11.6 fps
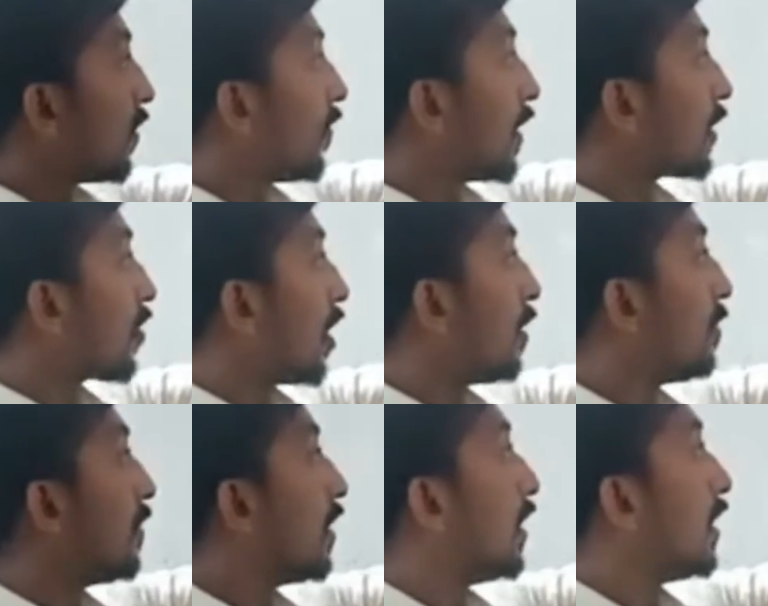One
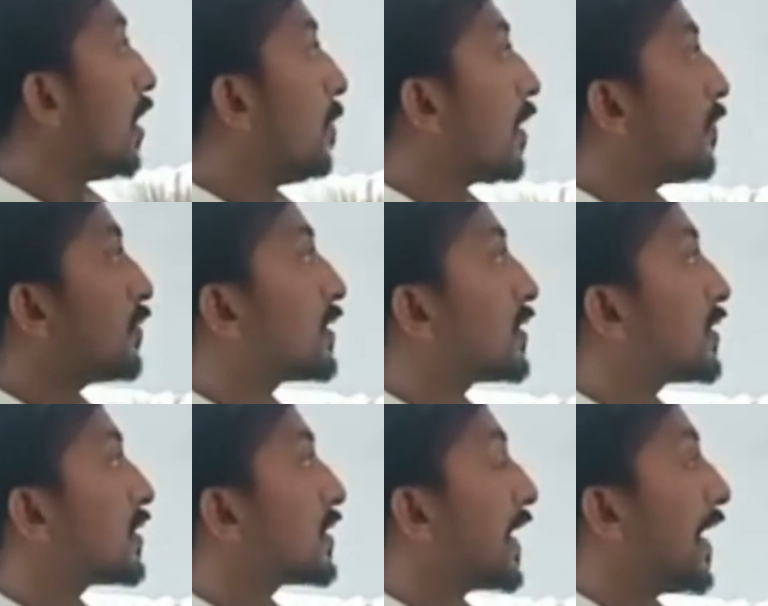column, number of
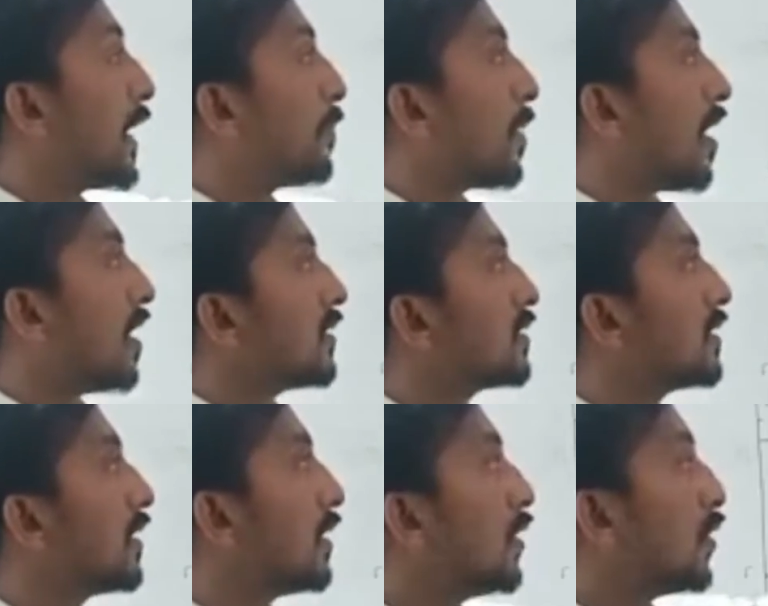shaded parts,
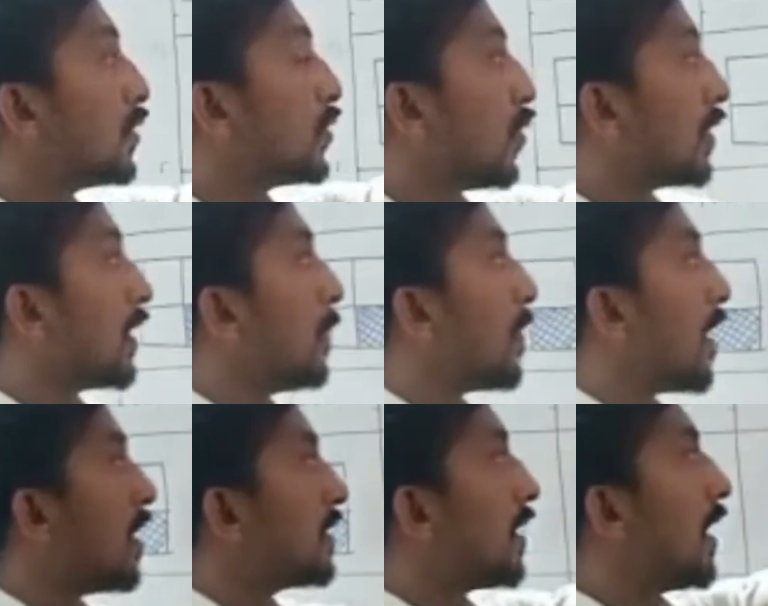total
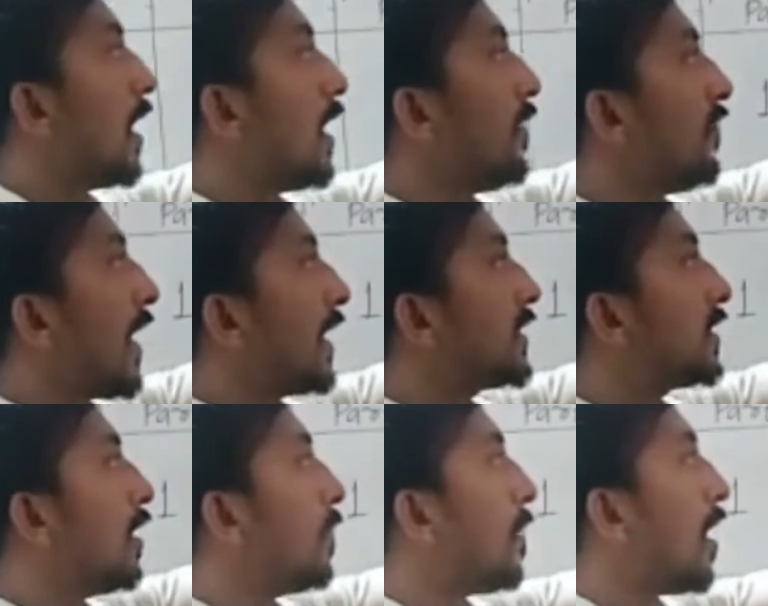parts, and
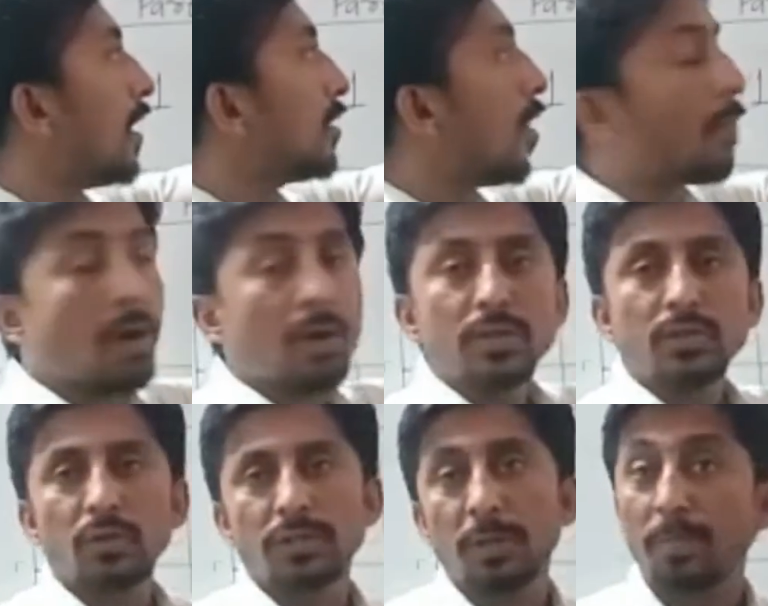fractional part upon
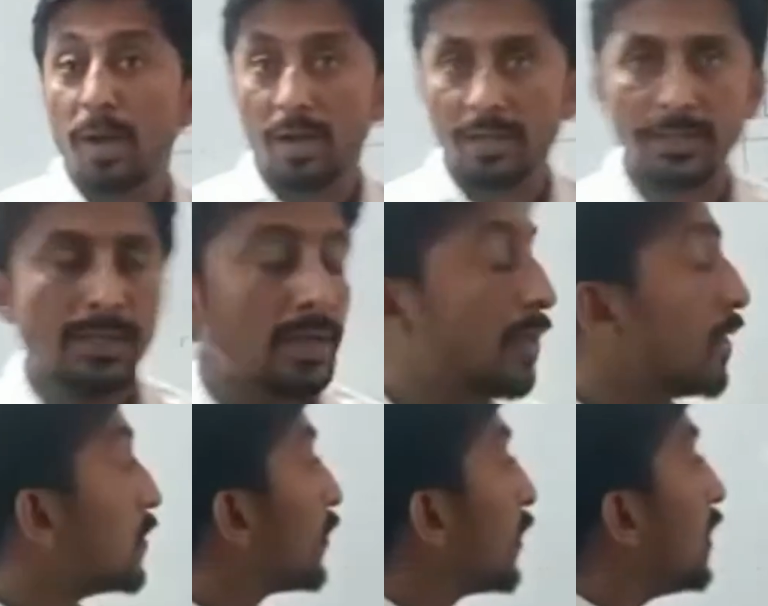total part.
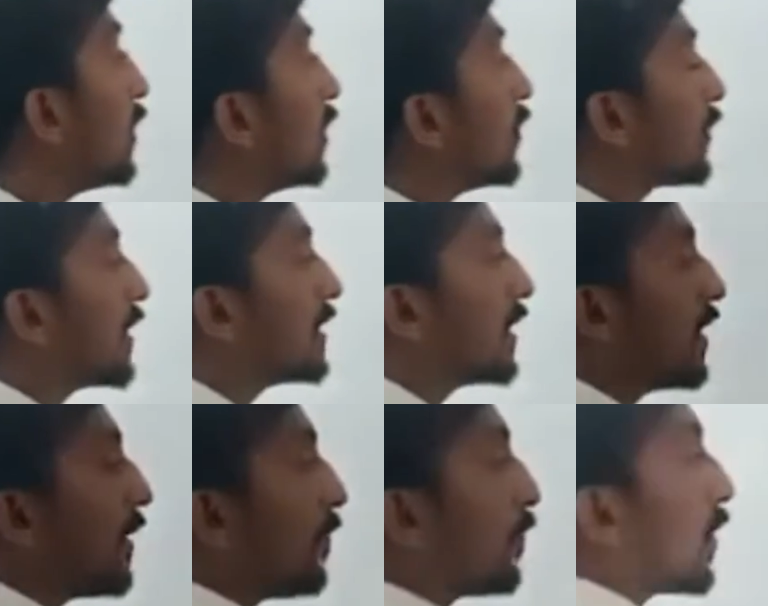So here you can
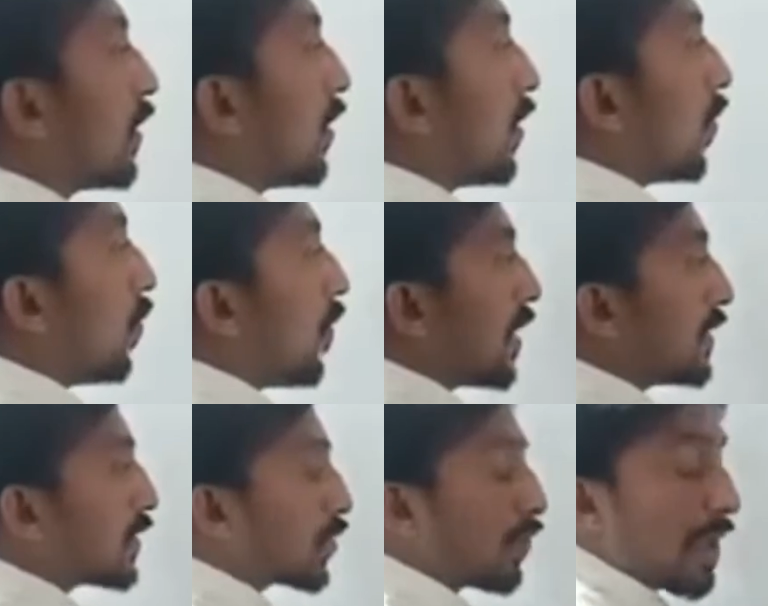see
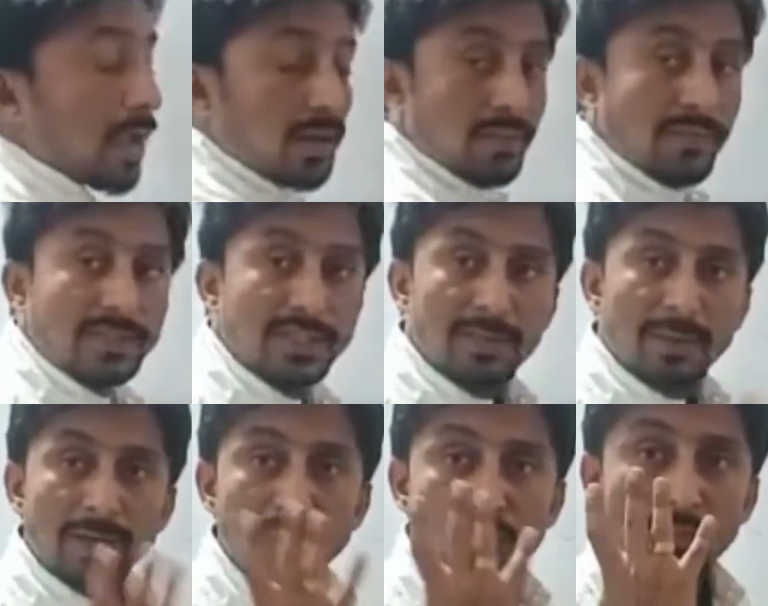one square which is
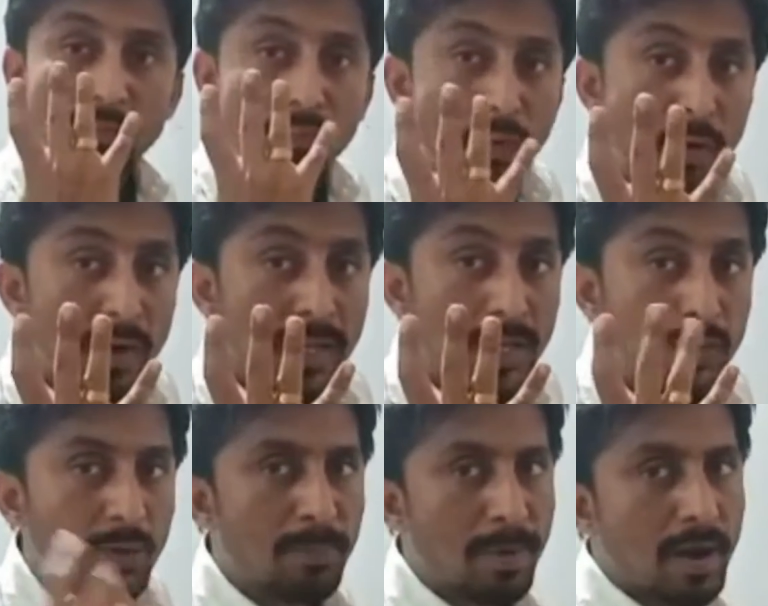divided into 4
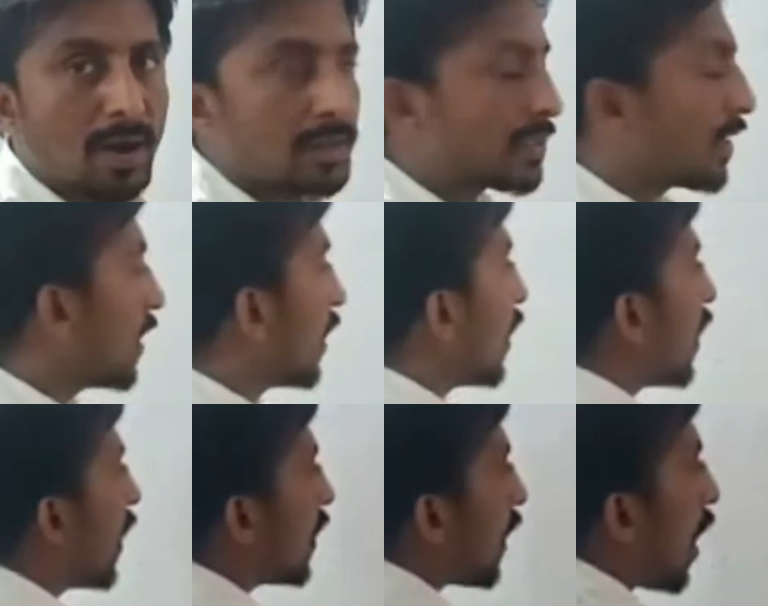equal parts,
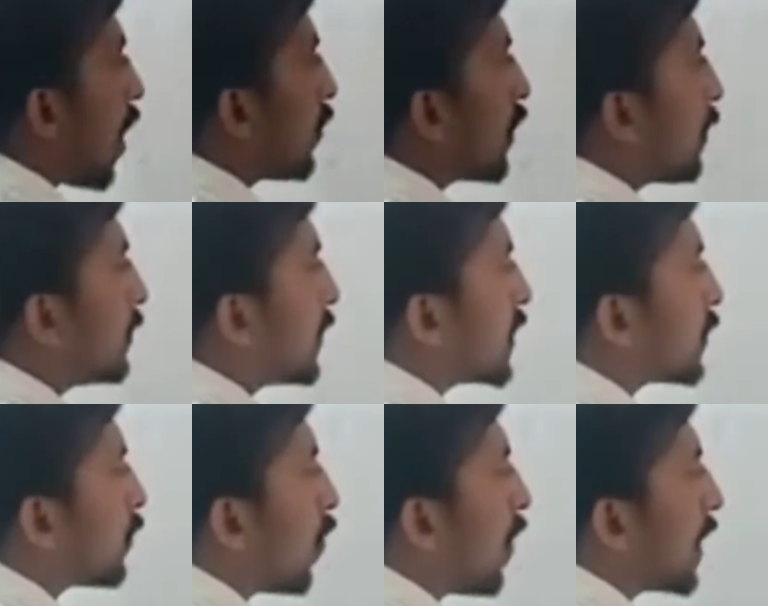and out of
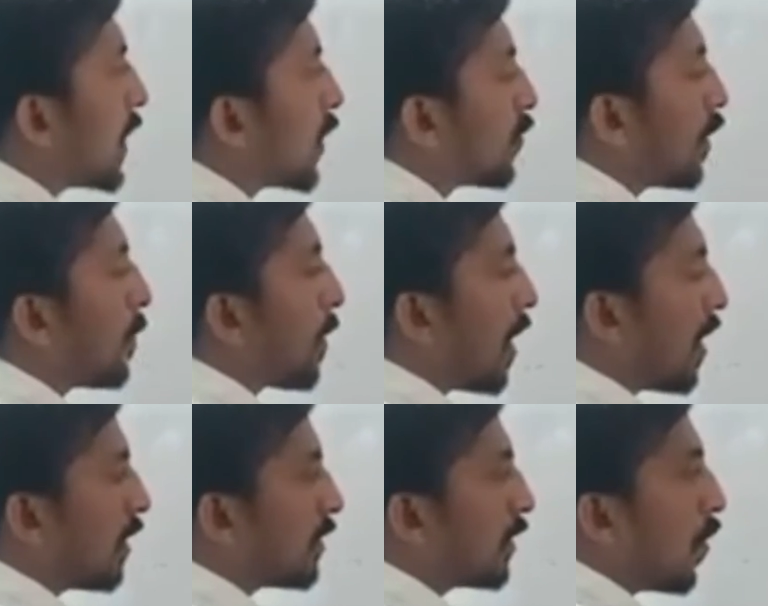this 4 equal
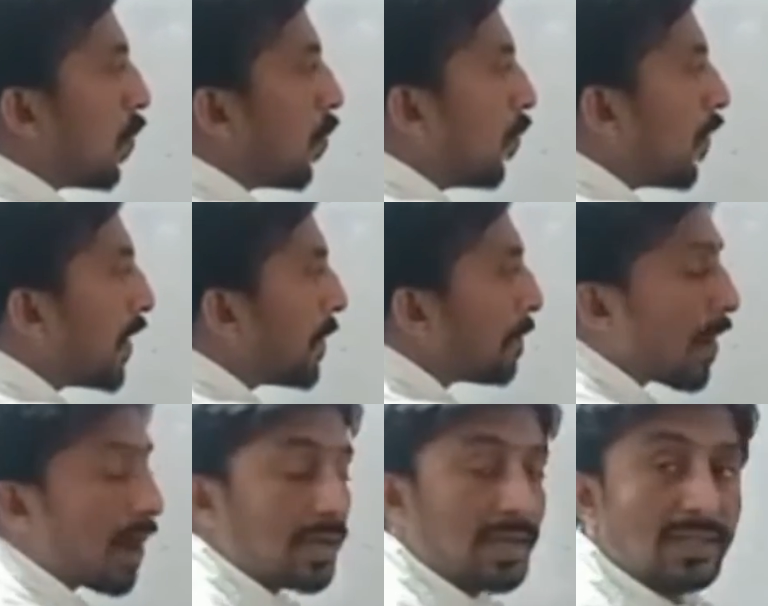parts, one
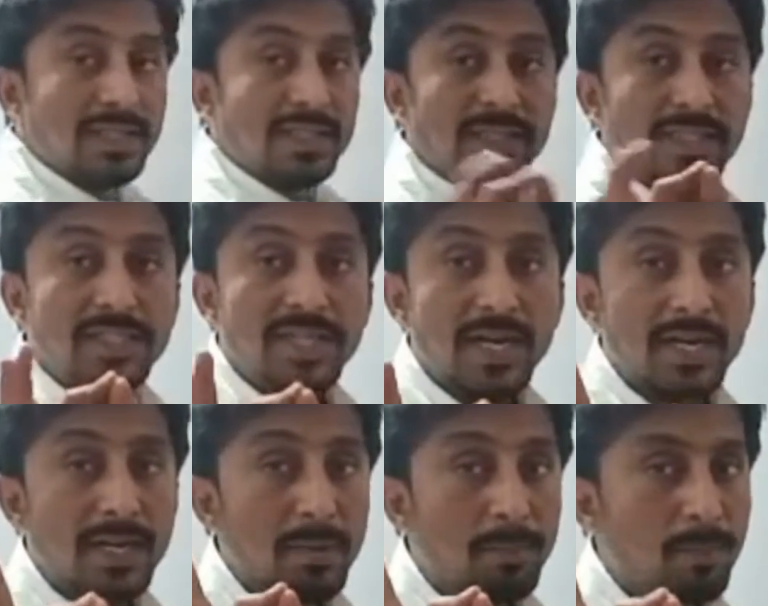part is
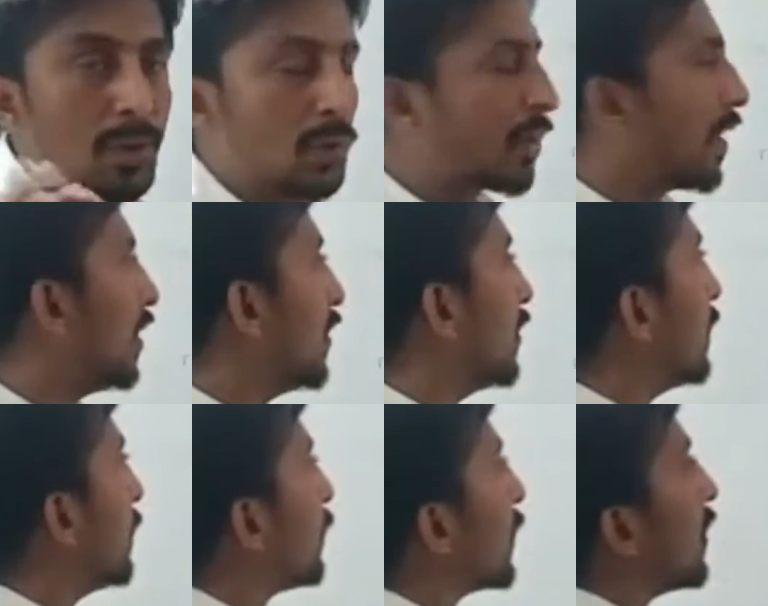shaded in blue
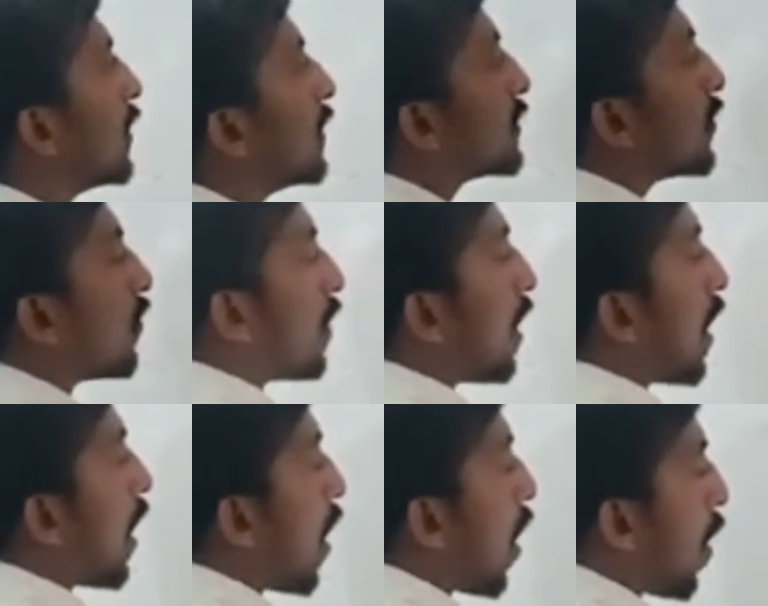color.
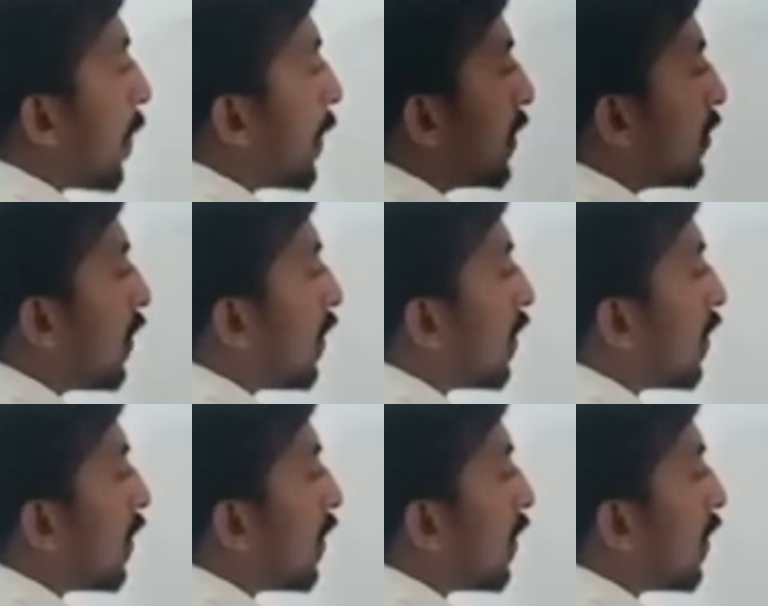So how many